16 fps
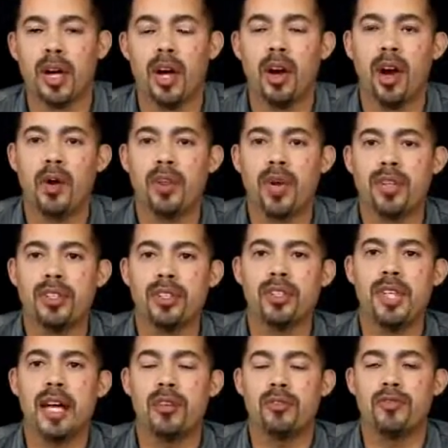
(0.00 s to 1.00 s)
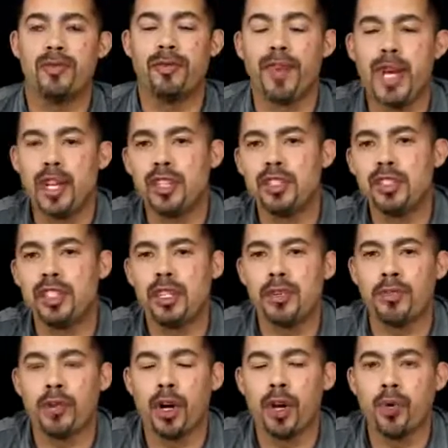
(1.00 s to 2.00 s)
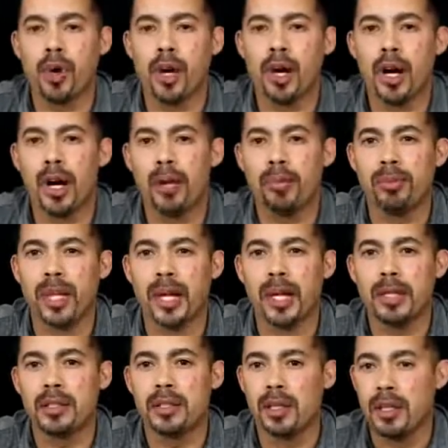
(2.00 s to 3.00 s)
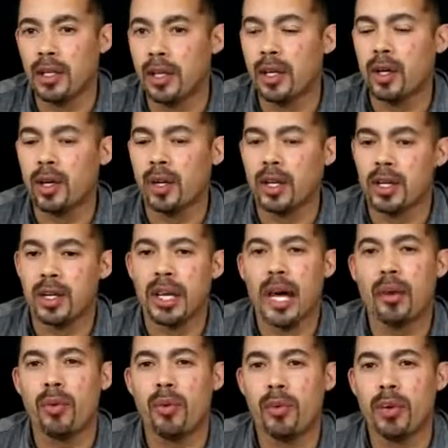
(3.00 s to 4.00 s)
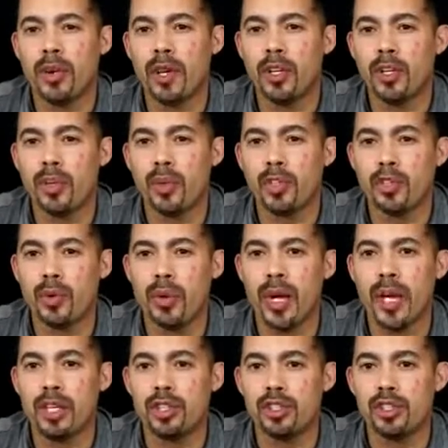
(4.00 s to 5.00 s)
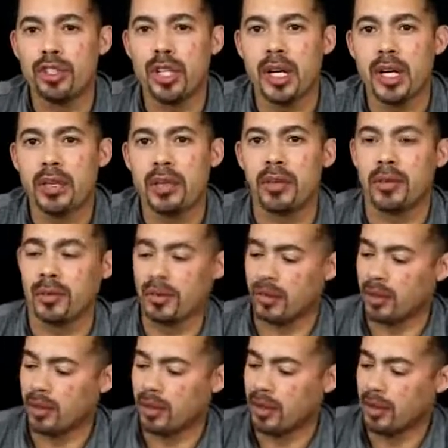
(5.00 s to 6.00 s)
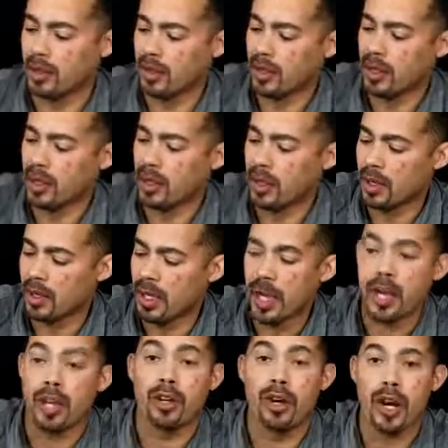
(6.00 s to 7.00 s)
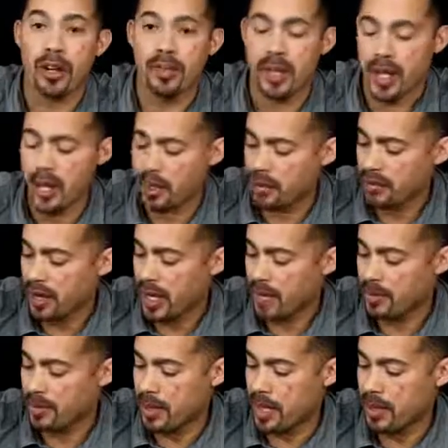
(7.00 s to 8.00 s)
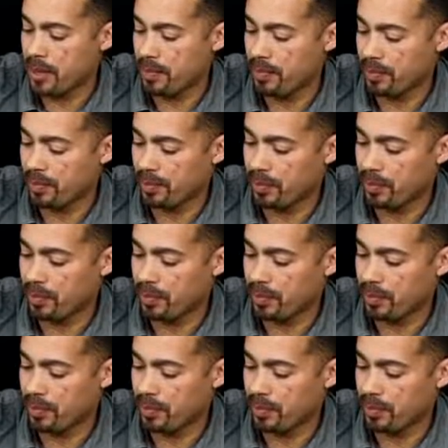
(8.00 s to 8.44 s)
Alright, we just now finished the firmware update. Now what we want to do is go ahead and shut the aircraft down, the Phantom down.